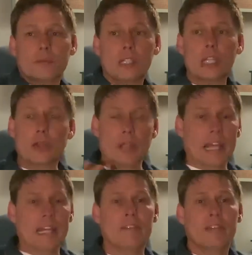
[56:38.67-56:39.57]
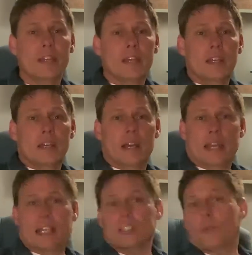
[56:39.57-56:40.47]
creative
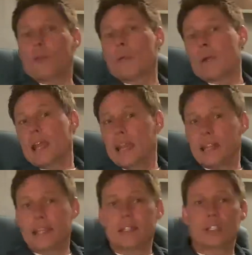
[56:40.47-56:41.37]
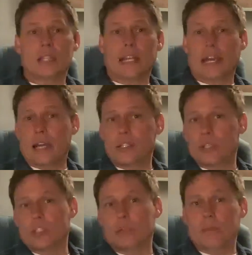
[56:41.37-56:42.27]
ends of where we're headed, just like I
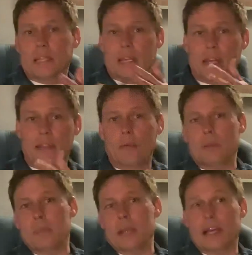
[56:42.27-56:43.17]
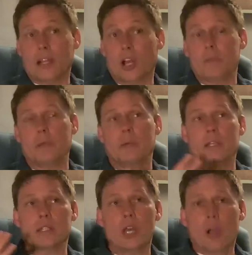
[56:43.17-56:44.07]
do. She'll be kind of there with me like Carmen
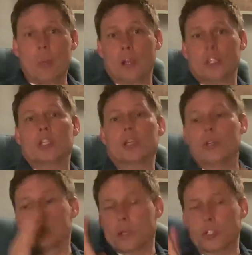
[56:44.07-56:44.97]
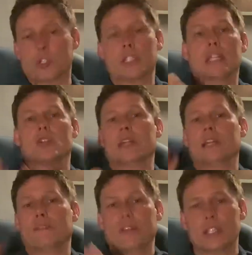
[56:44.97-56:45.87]
was. What shows, what's our
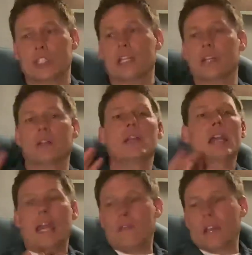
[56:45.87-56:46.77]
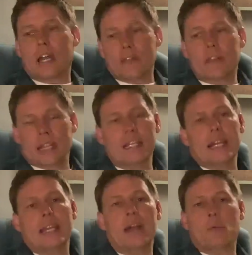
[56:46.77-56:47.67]
scheduling for this year? Have we got everything
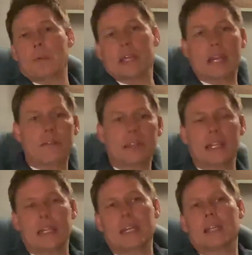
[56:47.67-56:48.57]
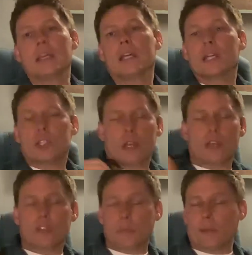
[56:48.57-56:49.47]
laid out where we get everything in? She'll
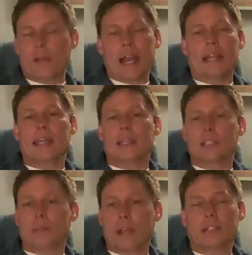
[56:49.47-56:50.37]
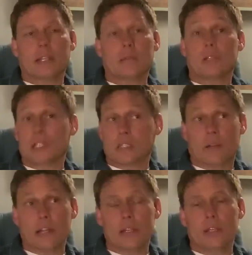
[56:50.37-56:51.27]
also be writing and directing, which she's
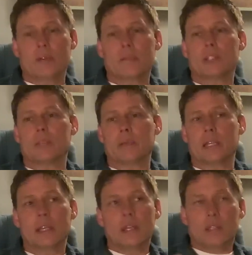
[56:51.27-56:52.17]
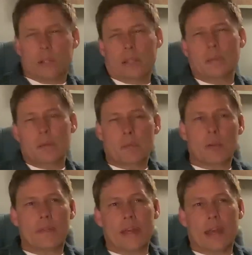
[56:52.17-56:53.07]
already doing, but she'll be doing a little bit
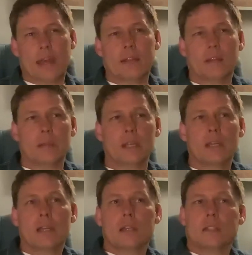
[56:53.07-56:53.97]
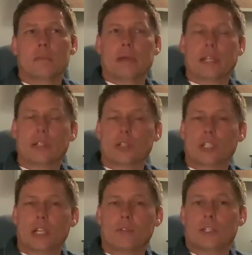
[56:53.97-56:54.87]
more of that. There'll be some major
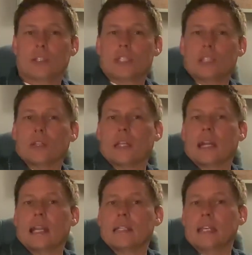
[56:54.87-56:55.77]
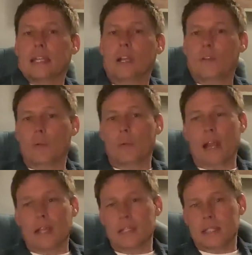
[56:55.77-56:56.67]
shows that she's going to kind of take over where
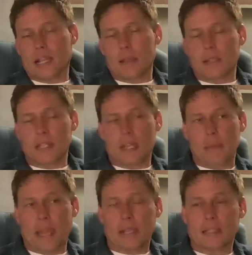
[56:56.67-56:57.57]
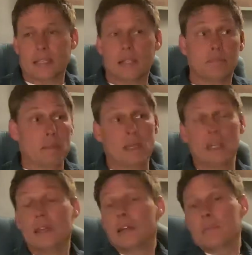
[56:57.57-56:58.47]
I can take a back seat,
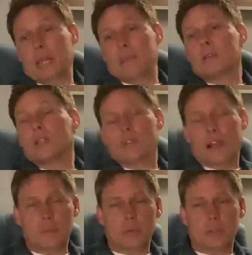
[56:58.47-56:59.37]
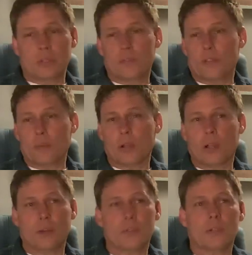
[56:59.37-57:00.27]
maybe be able to travel more, do a few more
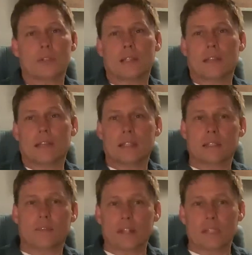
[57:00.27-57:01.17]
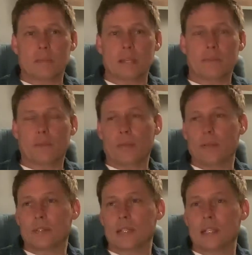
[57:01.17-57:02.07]
concerts and things. That frees me up on
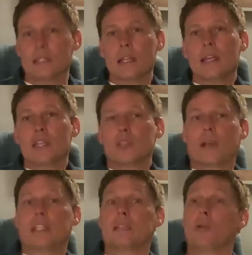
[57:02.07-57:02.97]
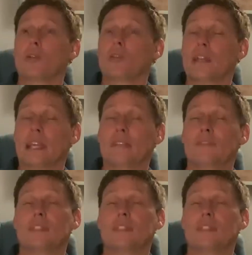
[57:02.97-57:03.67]
those things so I can be more creative